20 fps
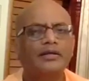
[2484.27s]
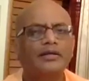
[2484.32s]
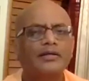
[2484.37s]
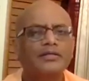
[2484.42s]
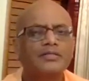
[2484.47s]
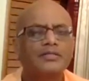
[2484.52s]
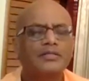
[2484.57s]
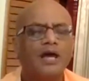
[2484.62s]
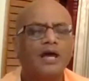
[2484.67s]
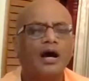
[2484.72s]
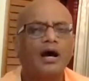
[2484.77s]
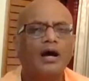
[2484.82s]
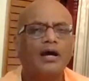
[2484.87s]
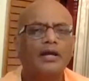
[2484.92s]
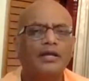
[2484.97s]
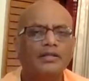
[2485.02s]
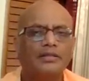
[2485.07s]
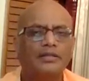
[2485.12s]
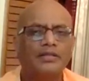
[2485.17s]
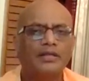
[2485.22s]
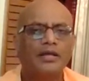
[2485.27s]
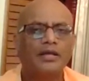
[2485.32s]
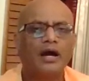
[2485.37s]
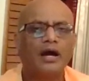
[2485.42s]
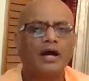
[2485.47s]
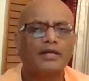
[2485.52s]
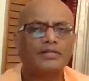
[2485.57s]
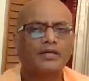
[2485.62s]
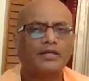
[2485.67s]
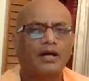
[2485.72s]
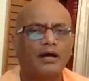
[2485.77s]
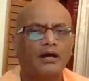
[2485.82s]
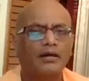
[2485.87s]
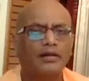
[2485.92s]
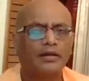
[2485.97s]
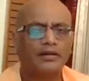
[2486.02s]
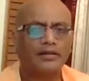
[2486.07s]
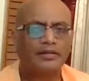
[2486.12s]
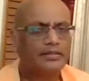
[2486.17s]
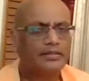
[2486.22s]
sa itihasani